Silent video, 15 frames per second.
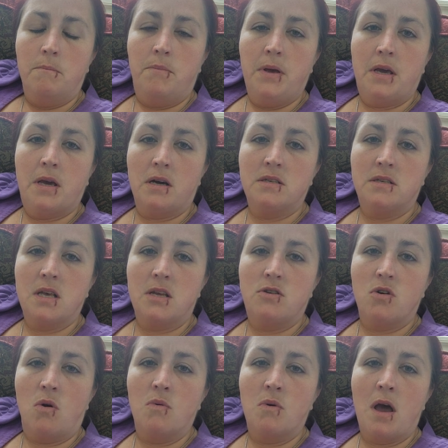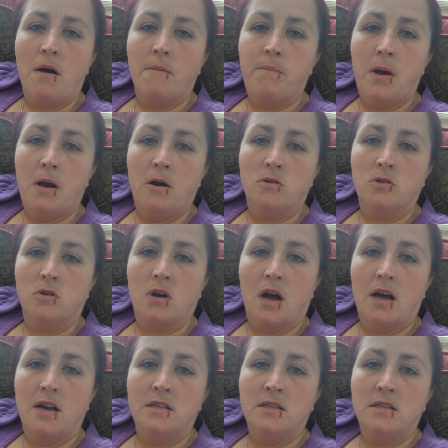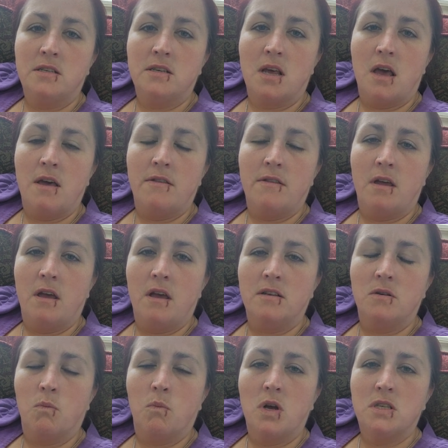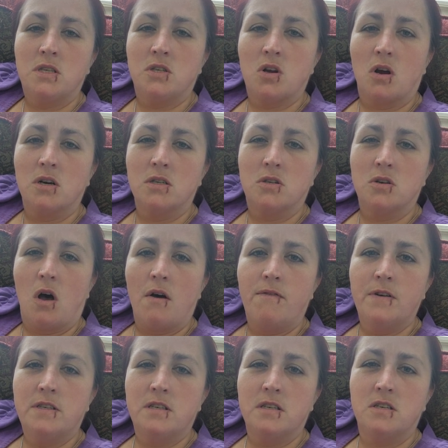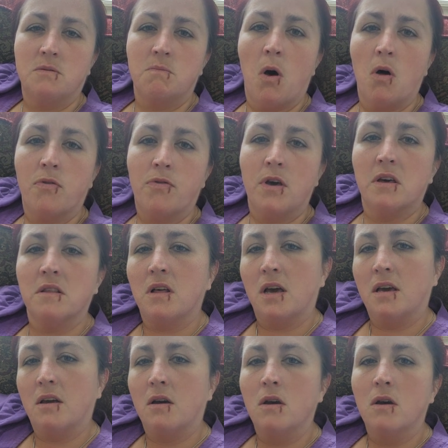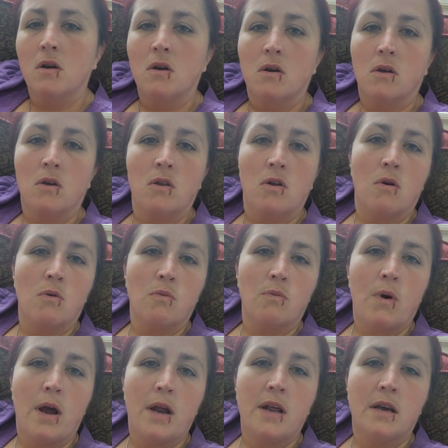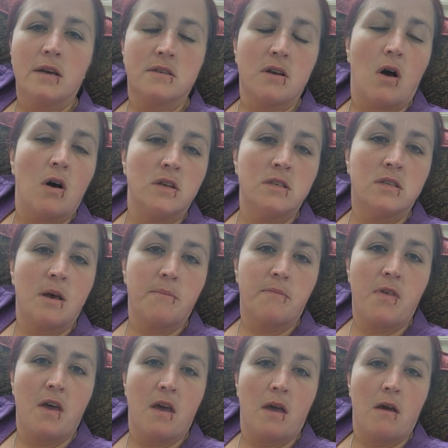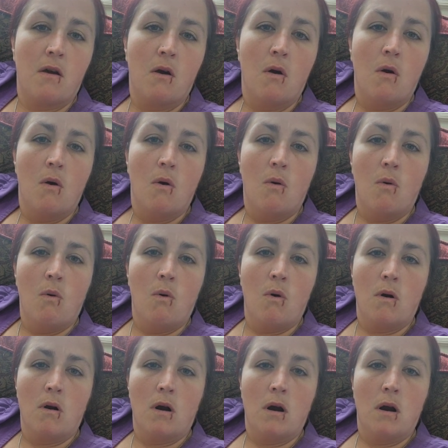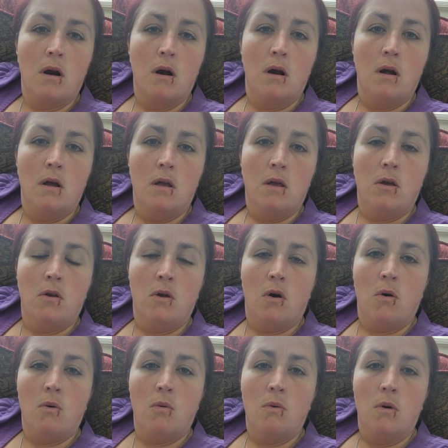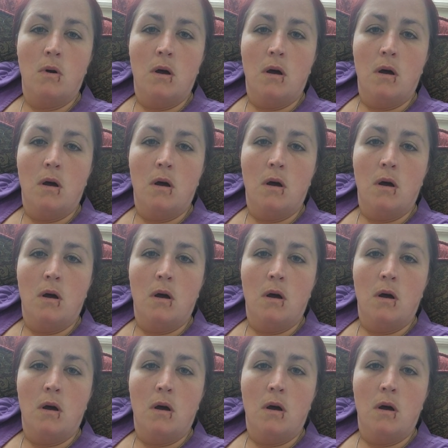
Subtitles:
Because they don't have parental guidance, and what starts off as a small thing, like, writing on something, or, you know,